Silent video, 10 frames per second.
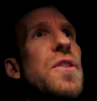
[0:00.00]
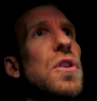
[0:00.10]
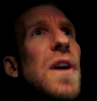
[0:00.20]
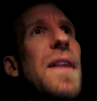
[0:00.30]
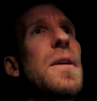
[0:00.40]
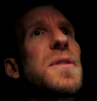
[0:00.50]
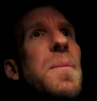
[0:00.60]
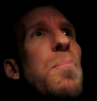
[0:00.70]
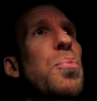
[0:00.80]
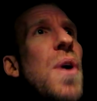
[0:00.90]
There looked like there was
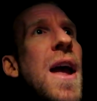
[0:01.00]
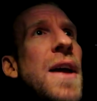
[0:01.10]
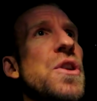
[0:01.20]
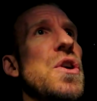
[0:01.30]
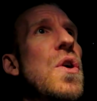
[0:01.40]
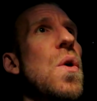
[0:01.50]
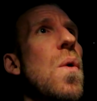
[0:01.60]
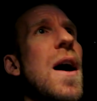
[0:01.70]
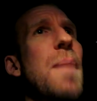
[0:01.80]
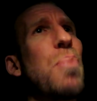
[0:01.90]
some brand new,
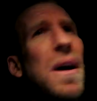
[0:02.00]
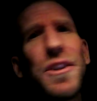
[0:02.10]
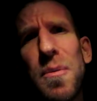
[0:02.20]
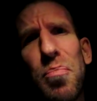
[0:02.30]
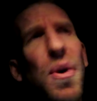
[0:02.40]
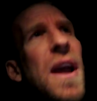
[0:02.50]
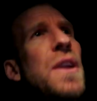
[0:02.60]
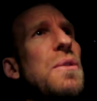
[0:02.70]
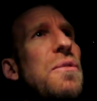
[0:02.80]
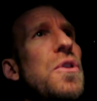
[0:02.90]
uh, bunch of brand
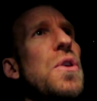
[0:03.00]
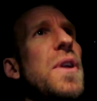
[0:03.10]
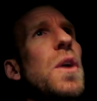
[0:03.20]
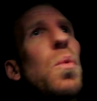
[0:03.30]
new food here.